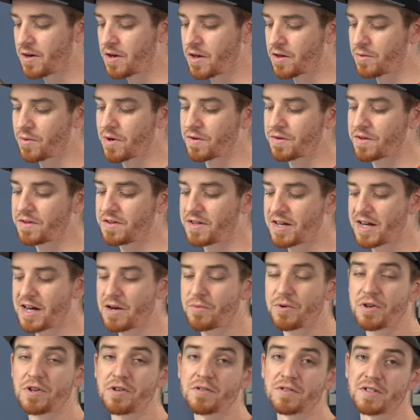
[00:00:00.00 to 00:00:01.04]
throughout the day
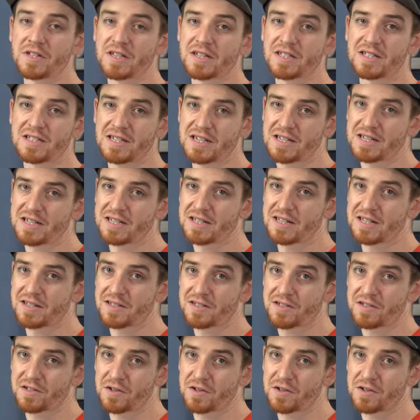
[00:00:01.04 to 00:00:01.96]
when using a standing desk.